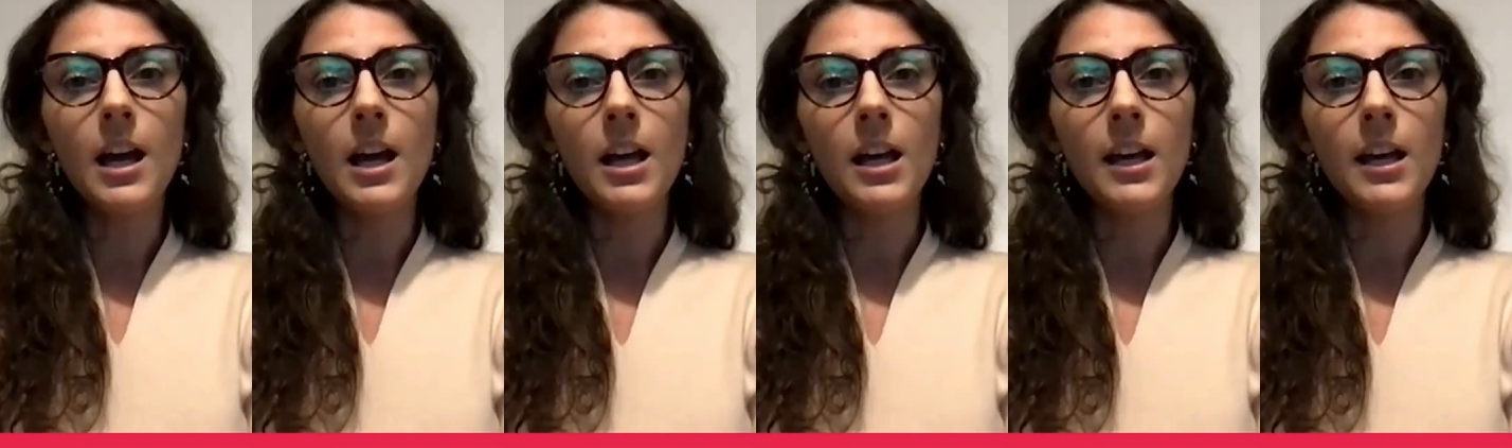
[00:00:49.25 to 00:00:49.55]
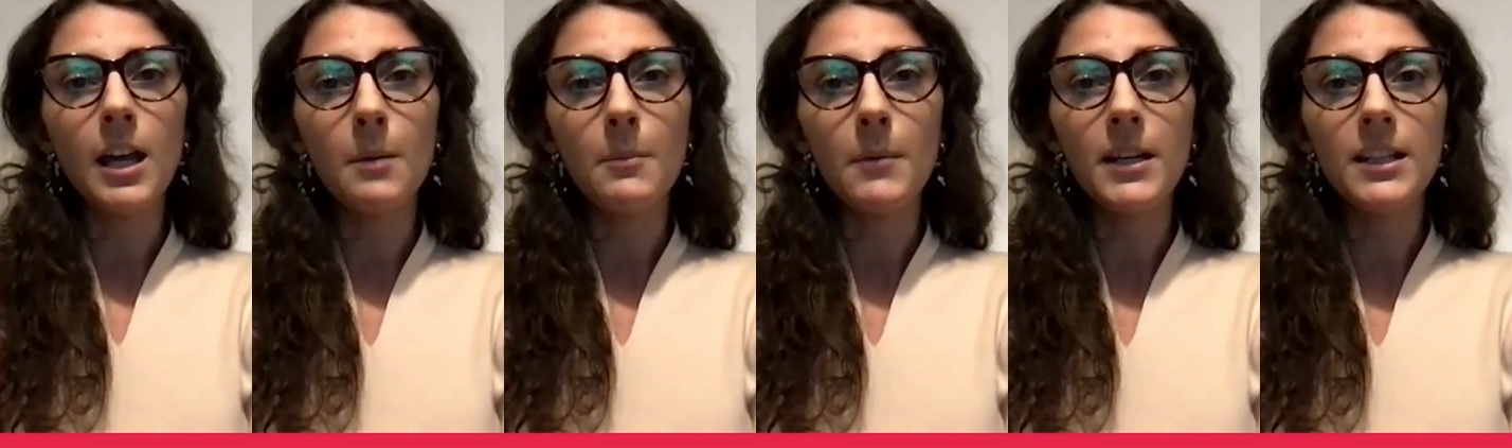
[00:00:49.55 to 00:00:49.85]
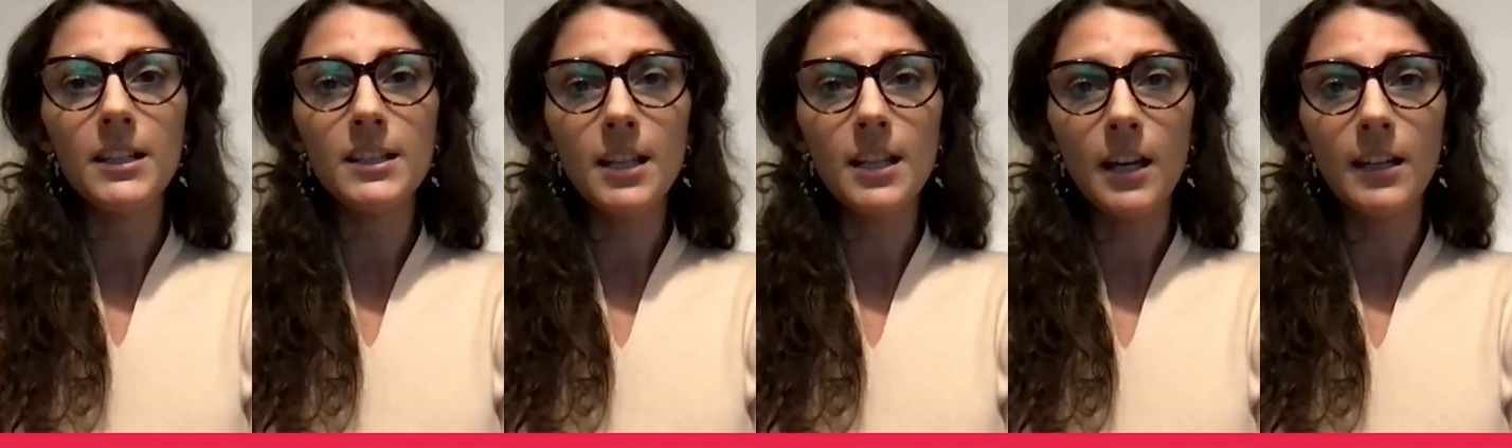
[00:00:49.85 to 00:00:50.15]
I am an
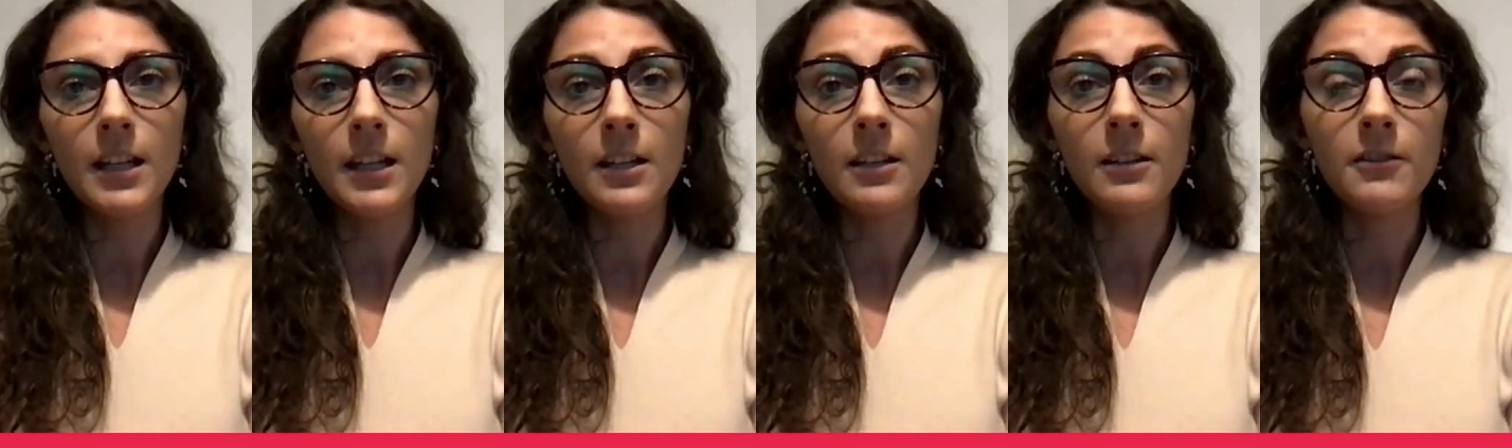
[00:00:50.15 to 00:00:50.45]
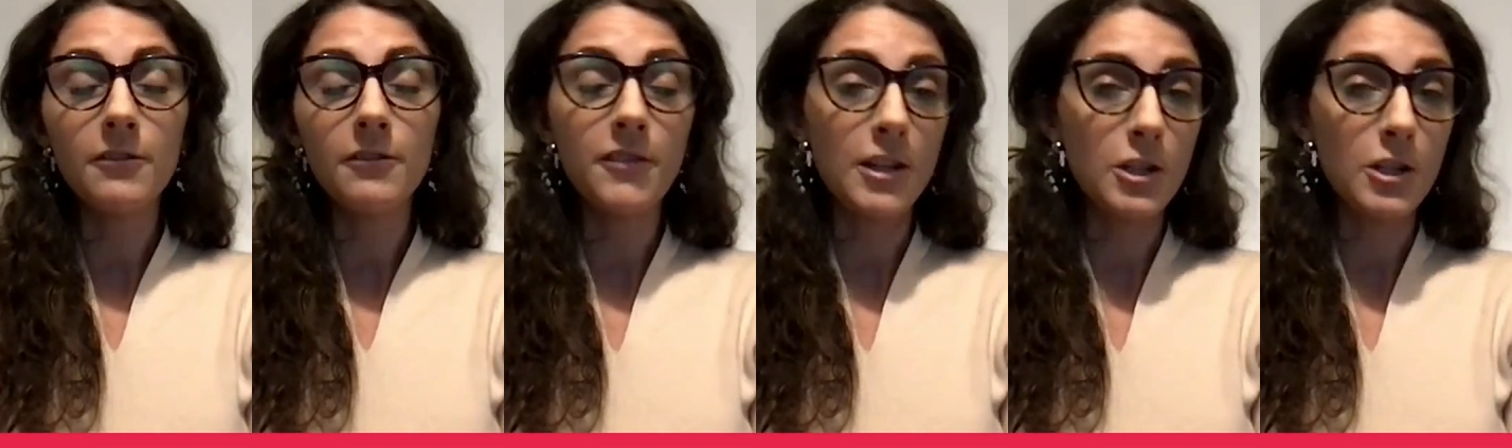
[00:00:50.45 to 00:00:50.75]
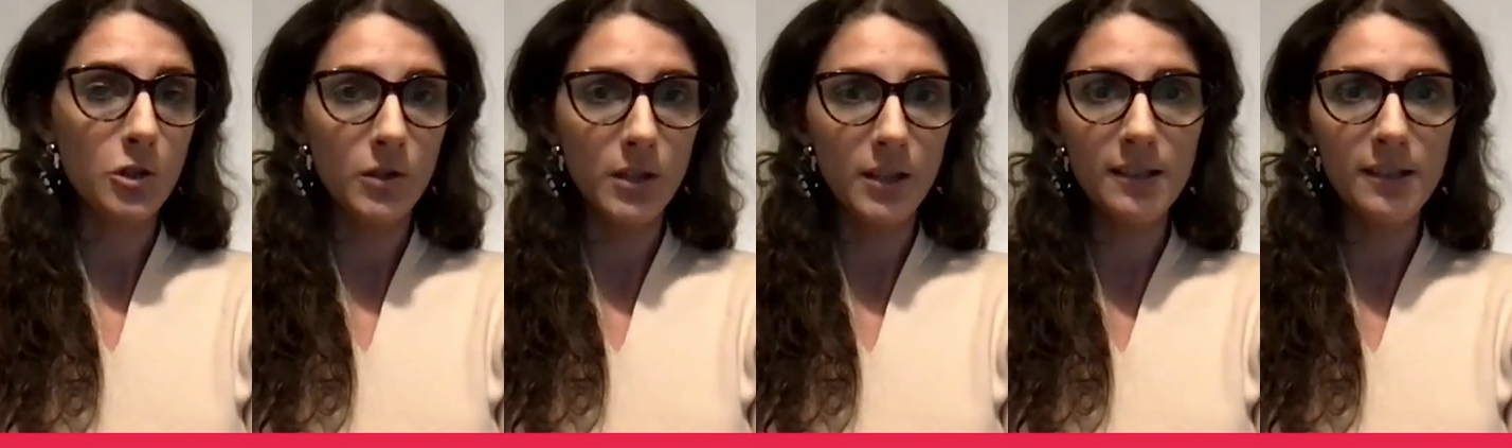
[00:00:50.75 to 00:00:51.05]
Italian
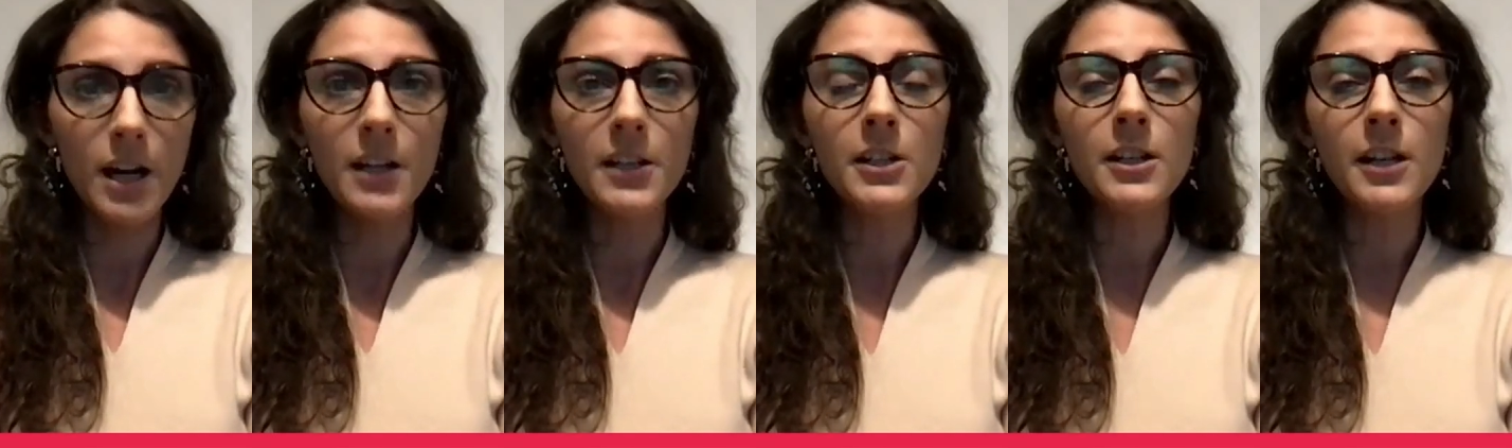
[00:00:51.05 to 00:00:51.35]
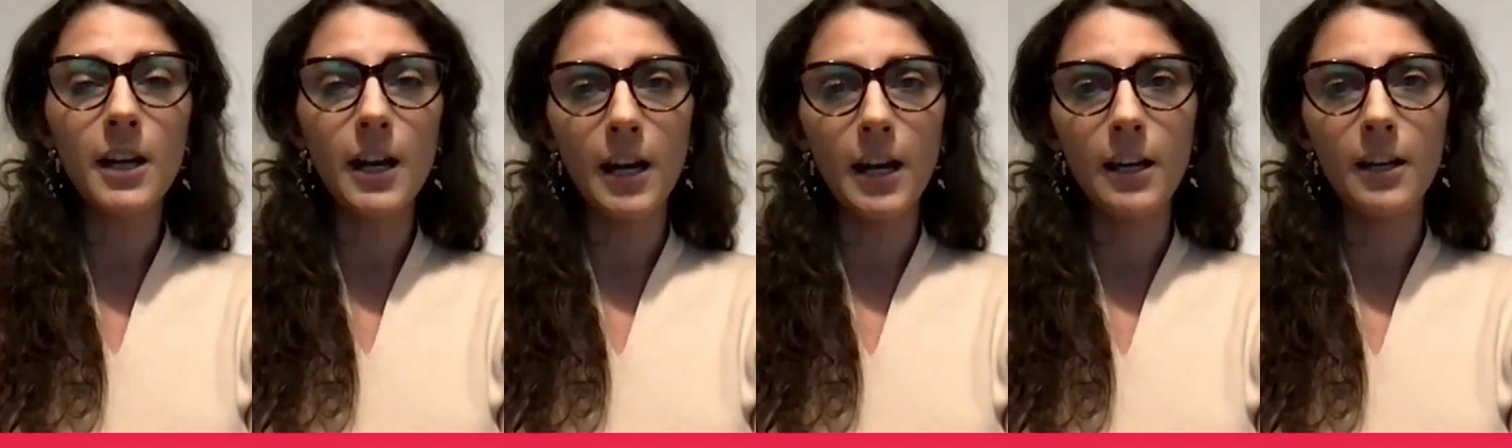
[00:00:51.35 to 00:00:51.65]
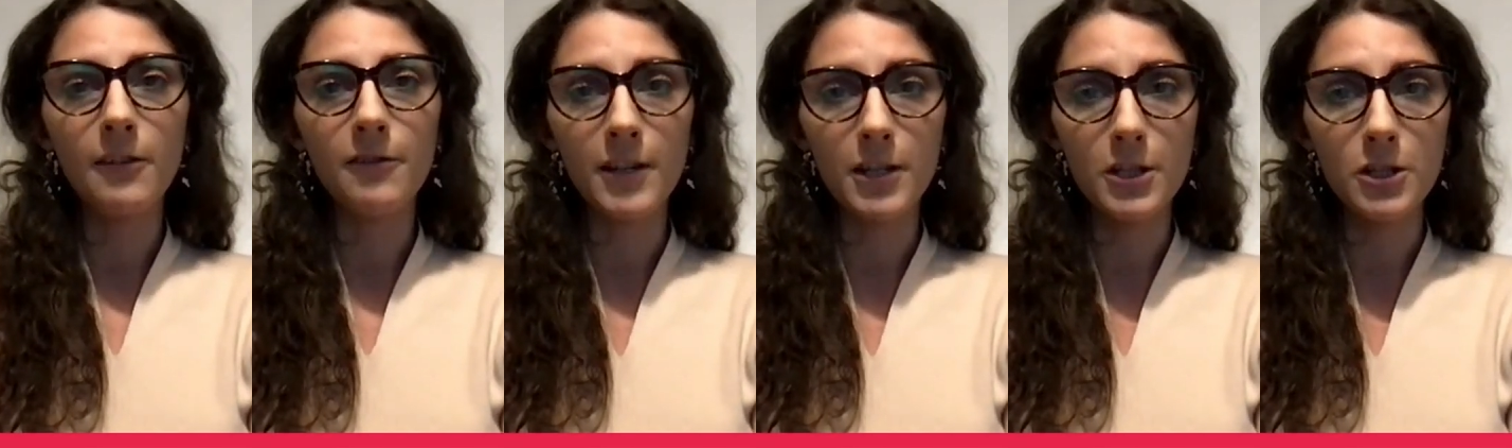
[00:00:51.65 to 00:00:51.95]
fashion designer and
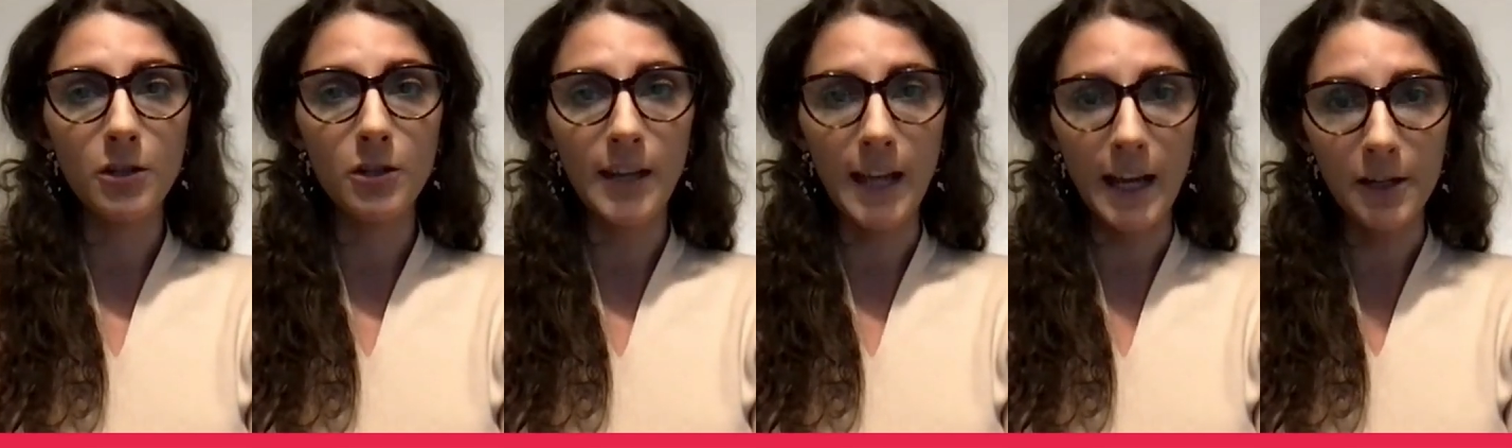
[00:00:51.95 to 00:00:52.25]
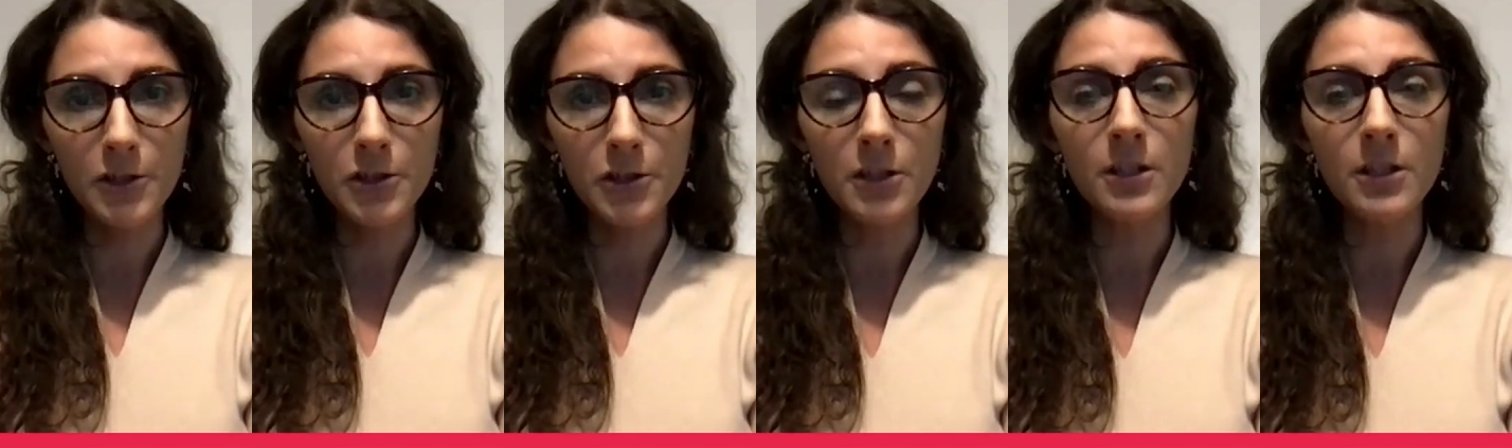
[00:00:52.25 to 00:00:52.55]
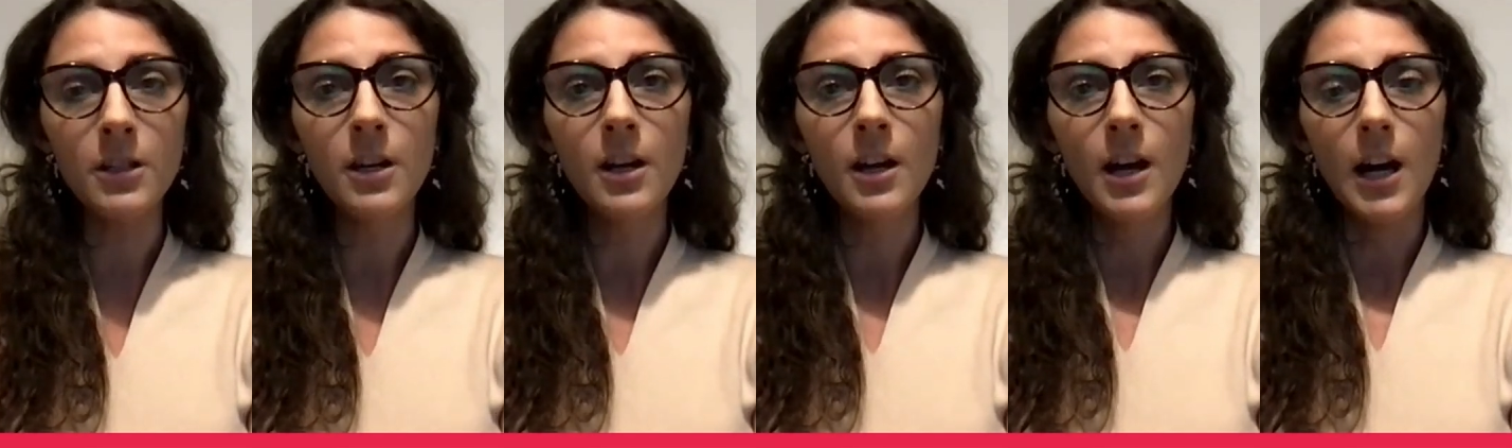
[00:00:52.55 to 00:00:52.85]
a fashion
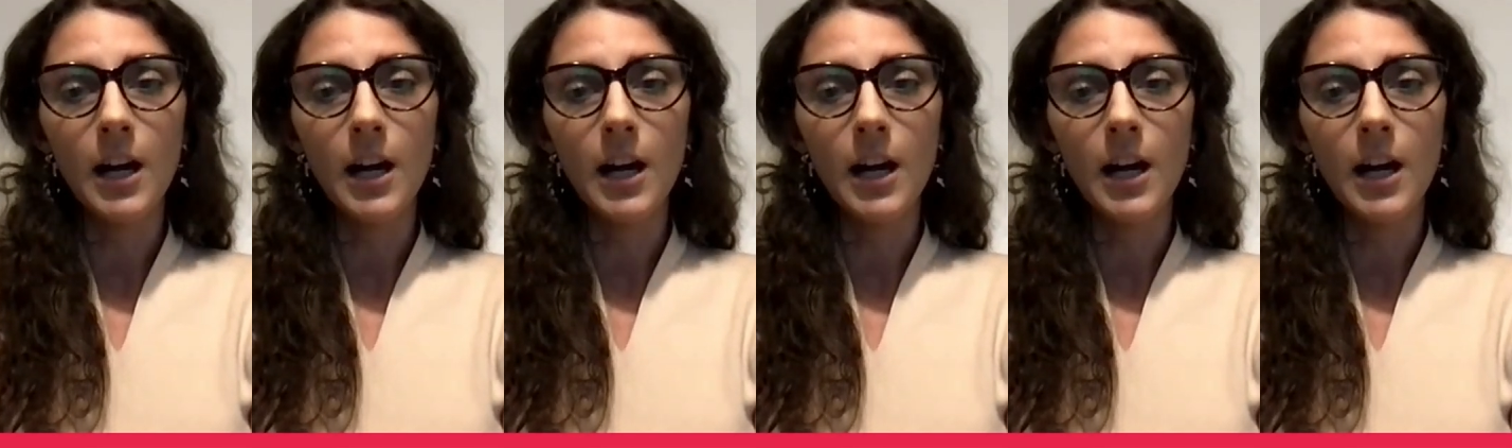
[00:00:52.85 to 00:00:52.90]
lecturer